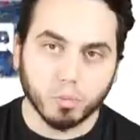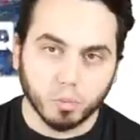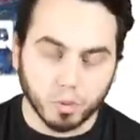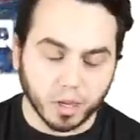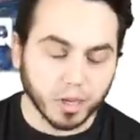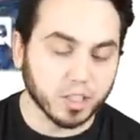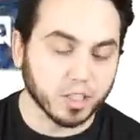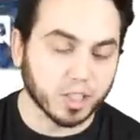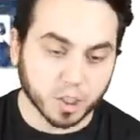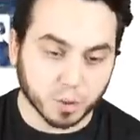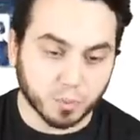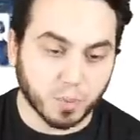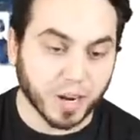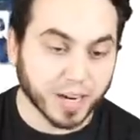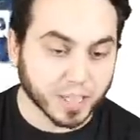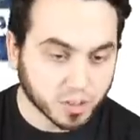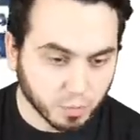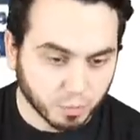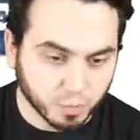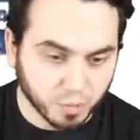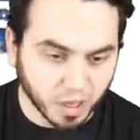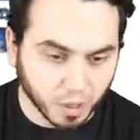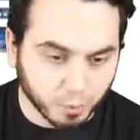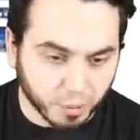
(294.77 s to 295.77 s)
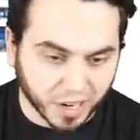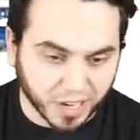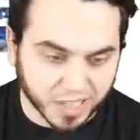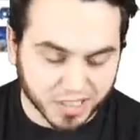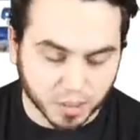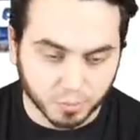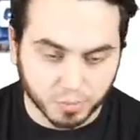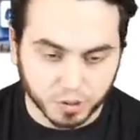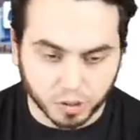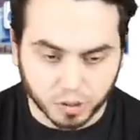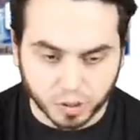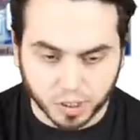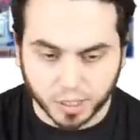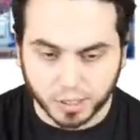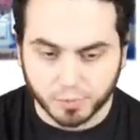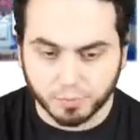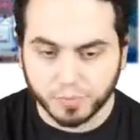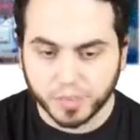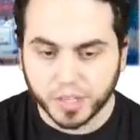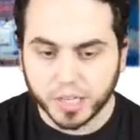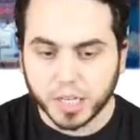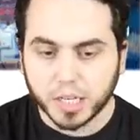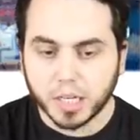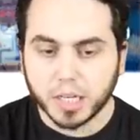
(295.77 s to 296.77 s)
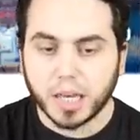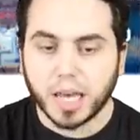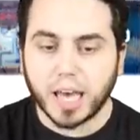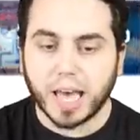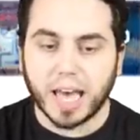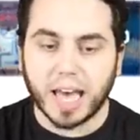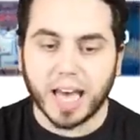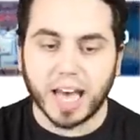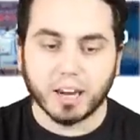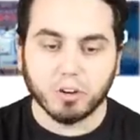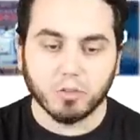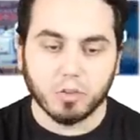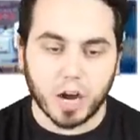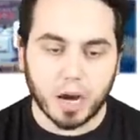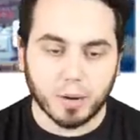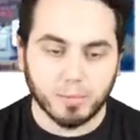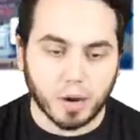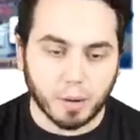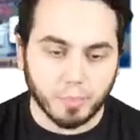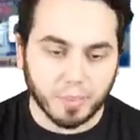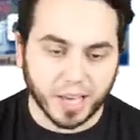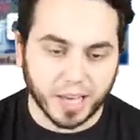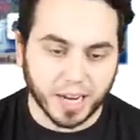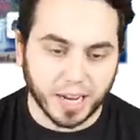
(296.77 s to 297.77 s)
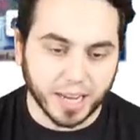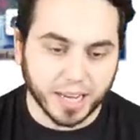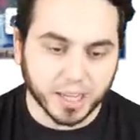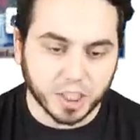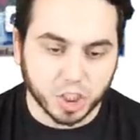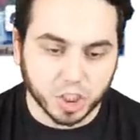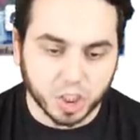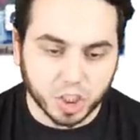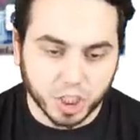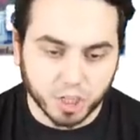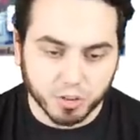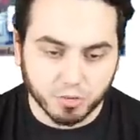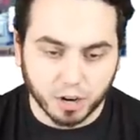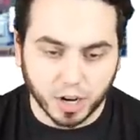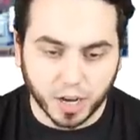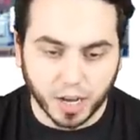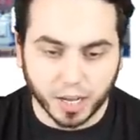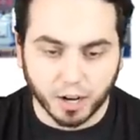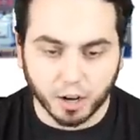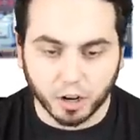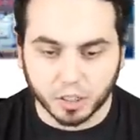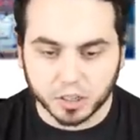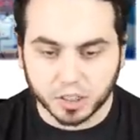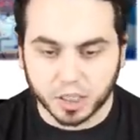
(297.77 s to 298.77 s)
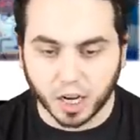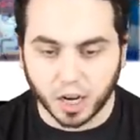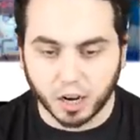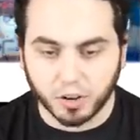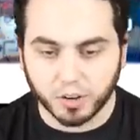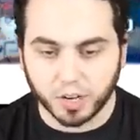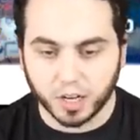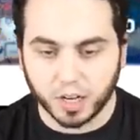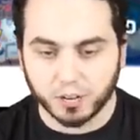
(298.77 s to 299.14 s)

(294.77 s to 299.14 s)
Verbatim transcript: expect to be a possibility. Aggron, my man AGG Ron, Altaria,